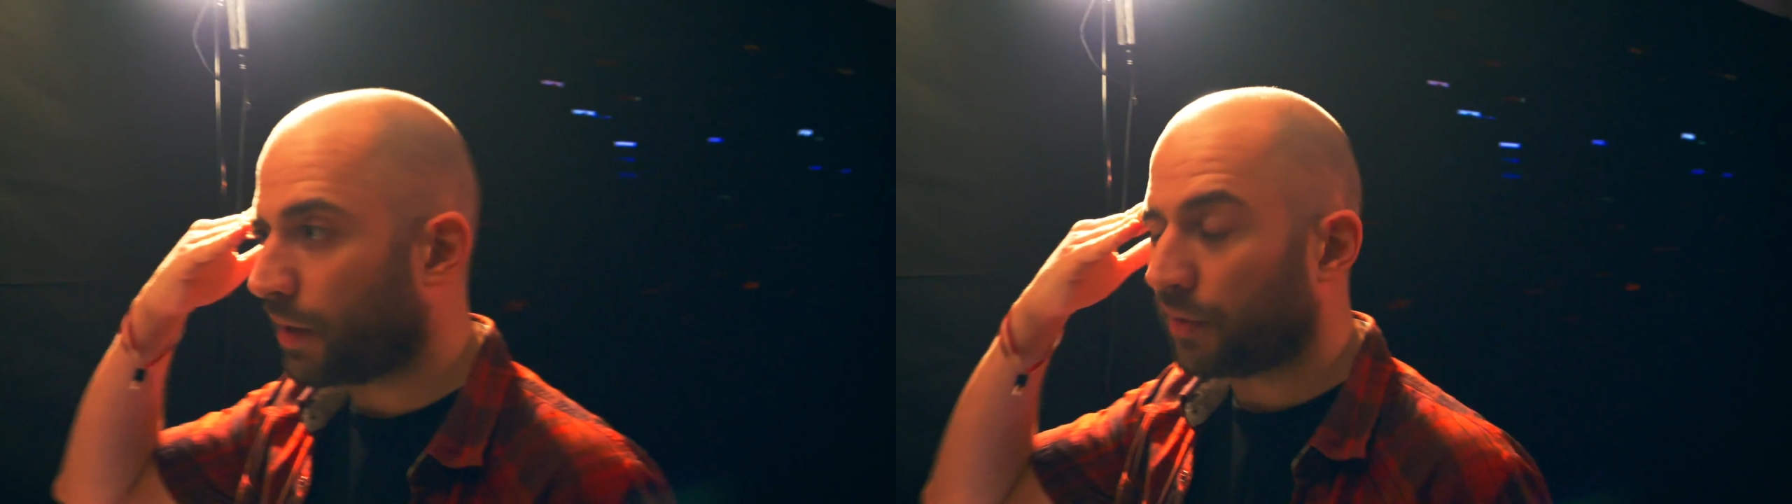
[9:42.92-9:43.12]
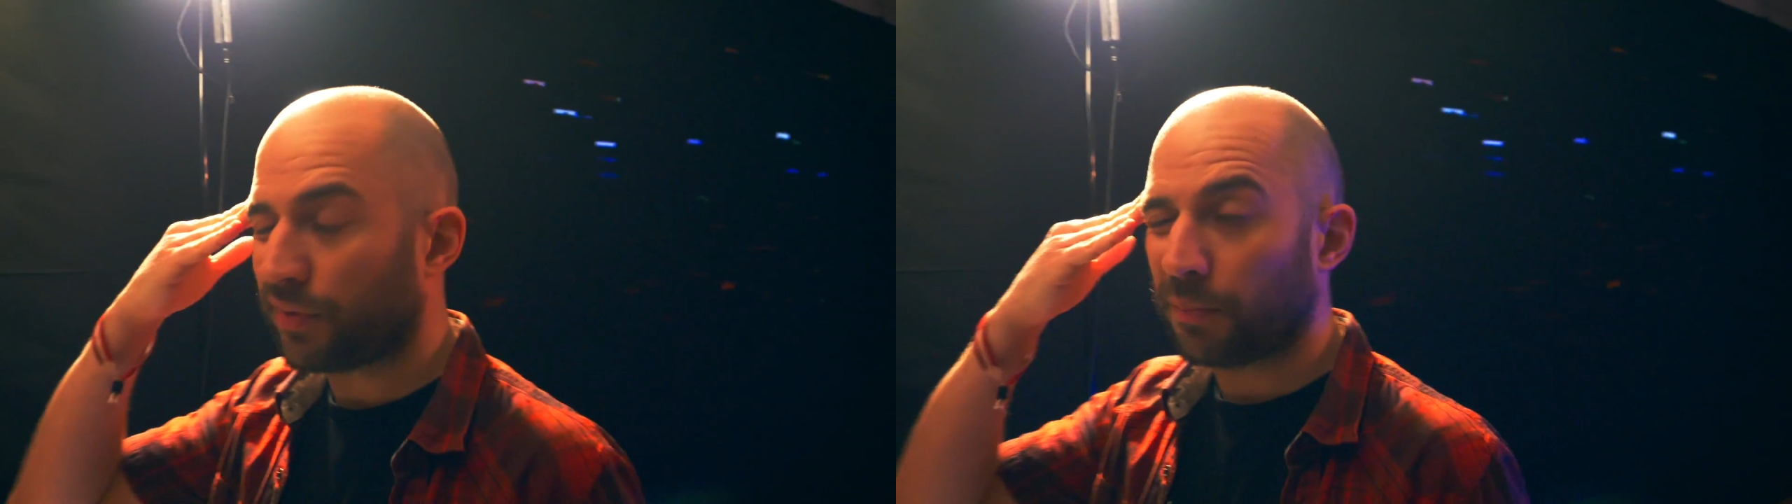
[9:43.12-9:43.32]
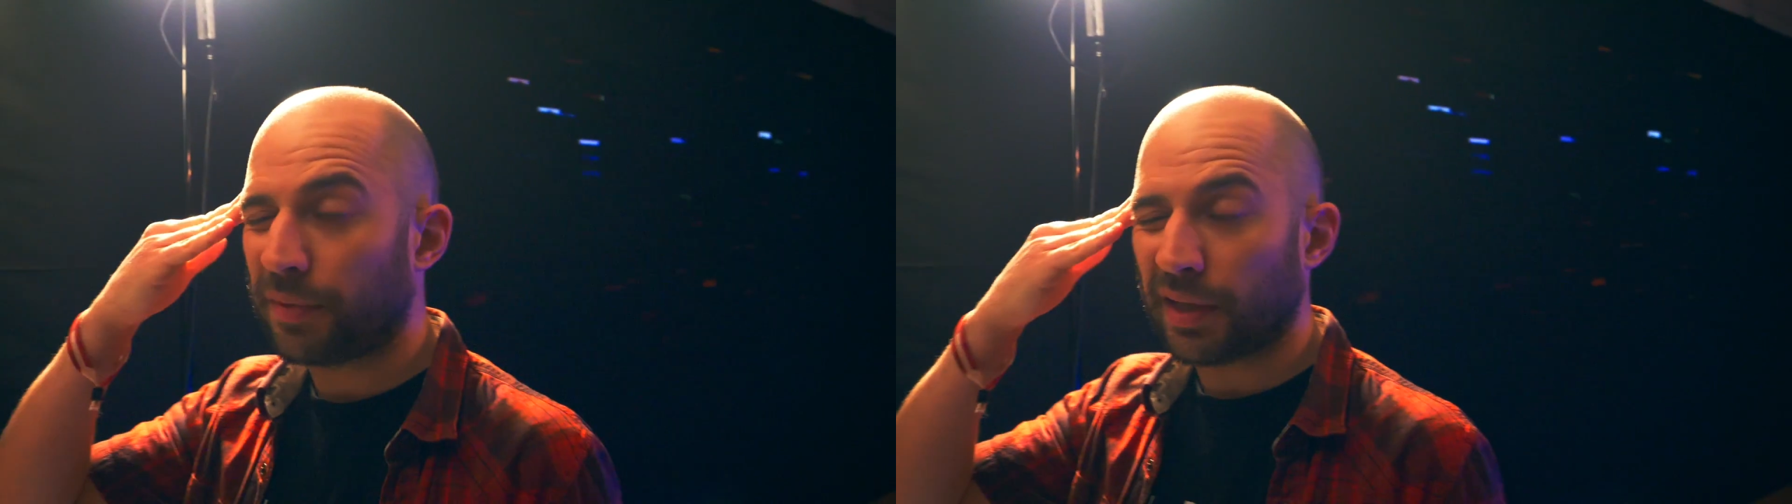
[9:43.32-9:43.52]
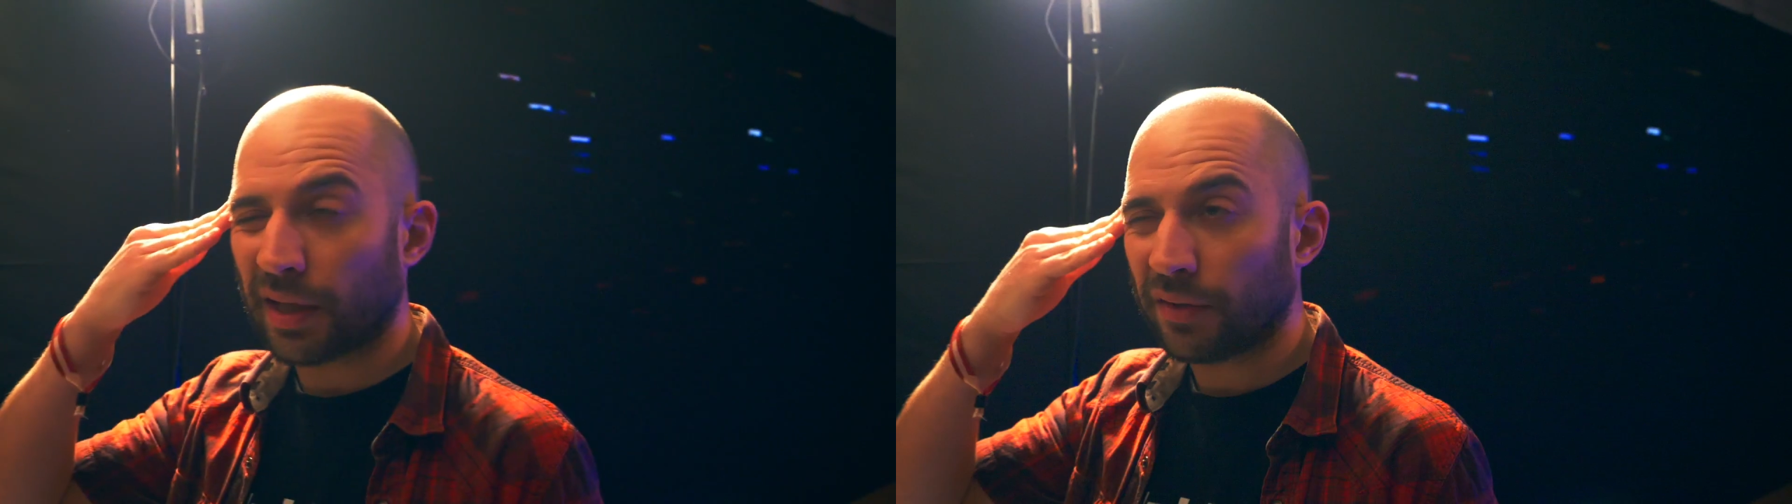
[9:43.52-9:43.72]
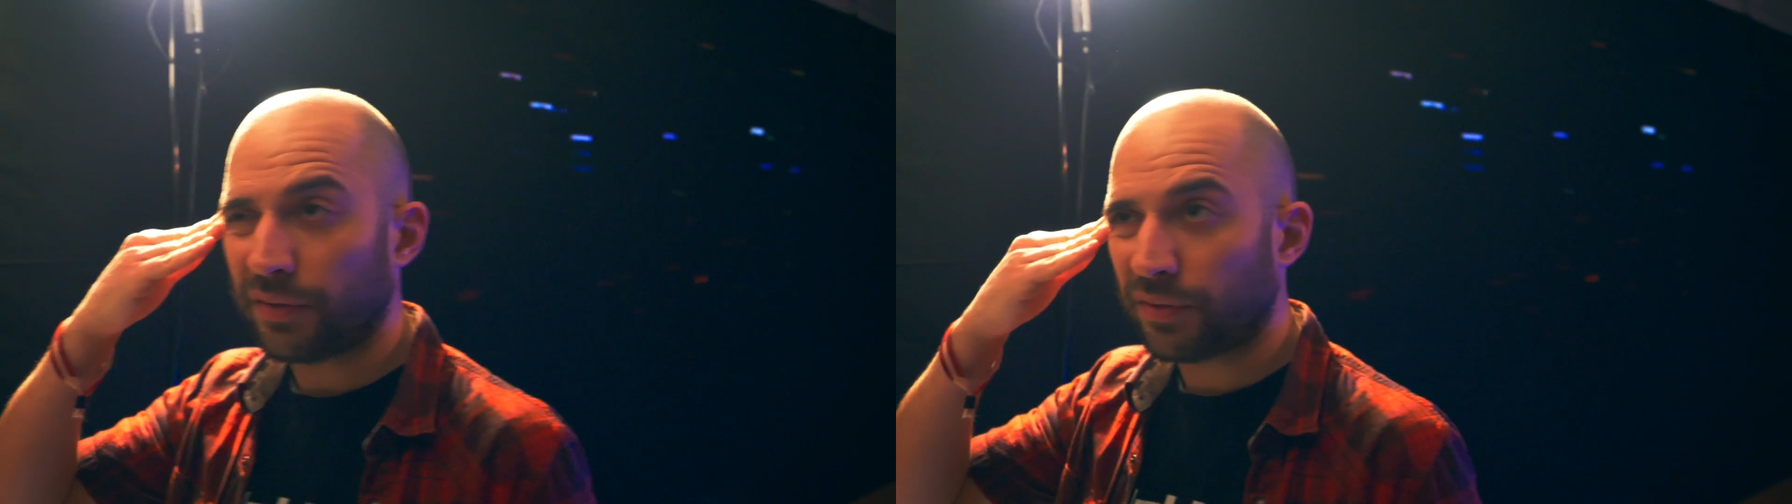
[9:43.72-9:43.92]
and something
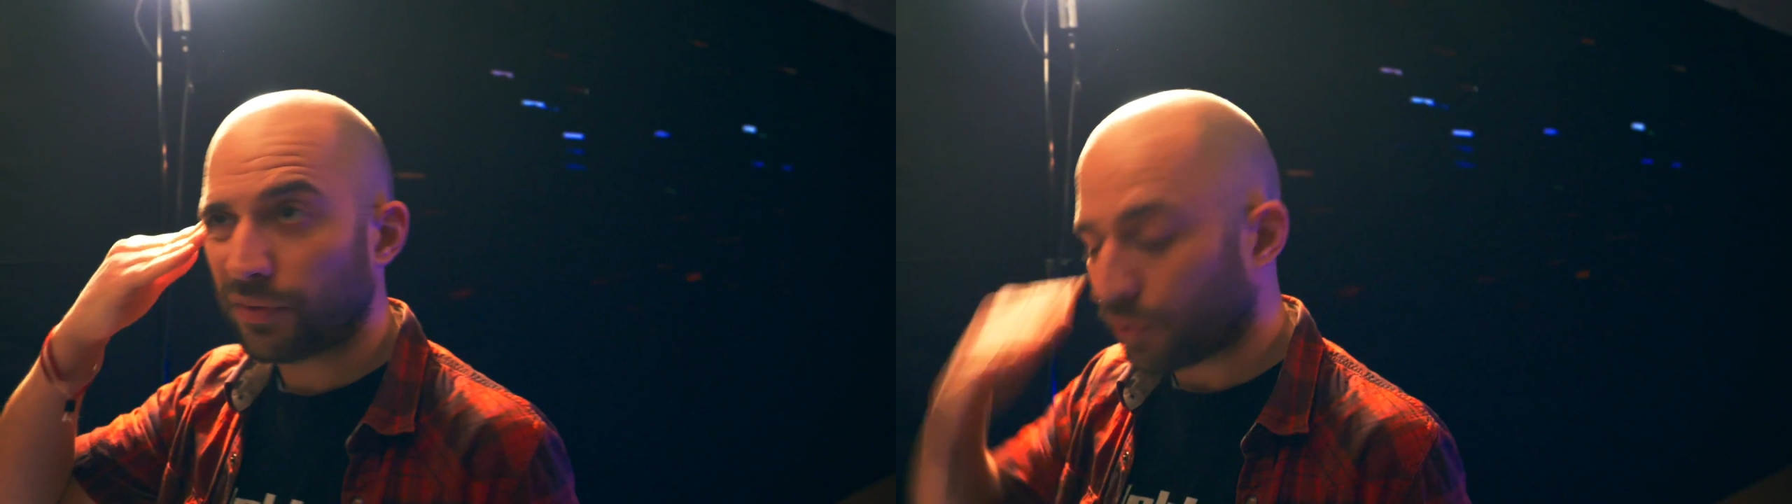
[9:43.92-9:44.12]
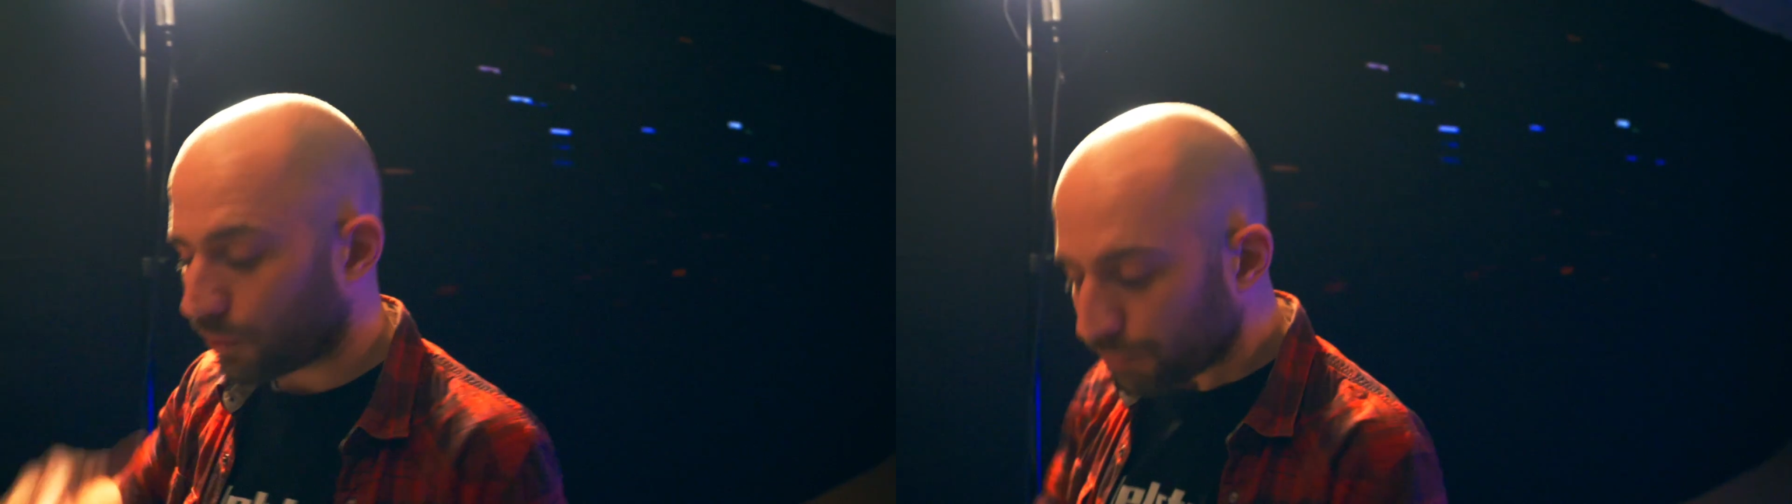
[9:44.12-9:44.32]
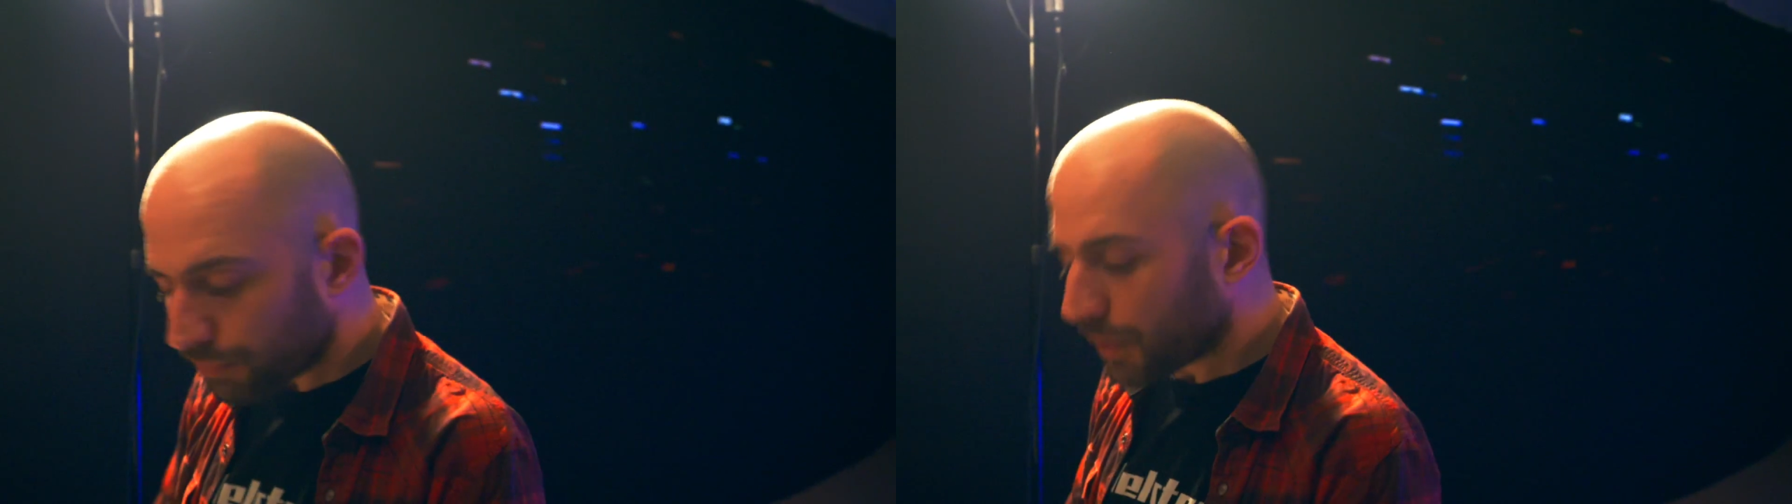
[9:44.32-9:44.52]
else? So